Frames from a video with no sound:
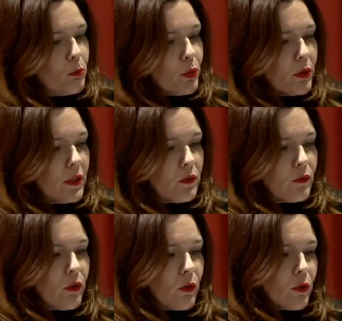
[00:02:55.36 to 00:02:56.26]
Project
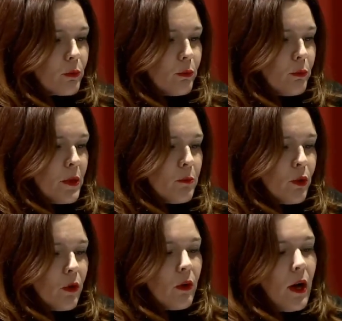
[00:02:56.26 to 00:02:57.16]
for
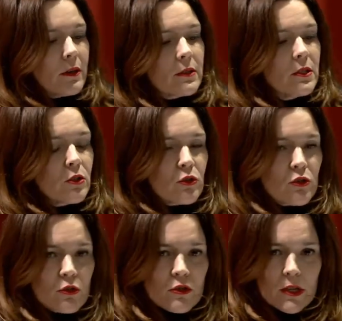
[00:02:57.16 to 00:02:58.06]
people at risk of
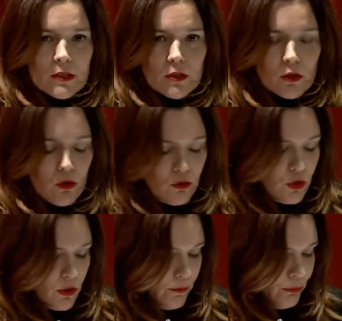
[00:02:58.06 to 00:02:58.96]
social
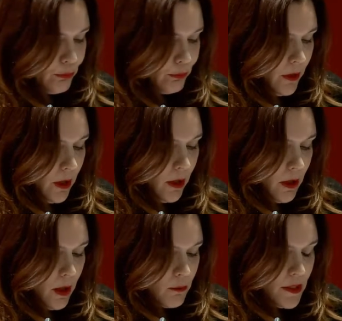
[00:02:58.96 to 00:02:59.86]
exclusion.
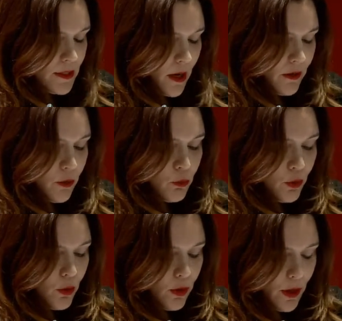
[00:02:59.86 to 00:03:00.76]
Beside the
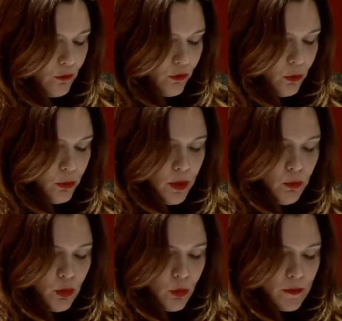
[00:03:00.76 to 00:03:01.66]
program for
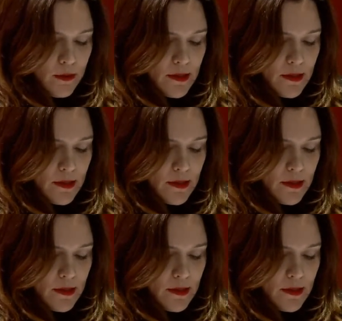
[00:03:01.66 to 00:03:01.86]
people with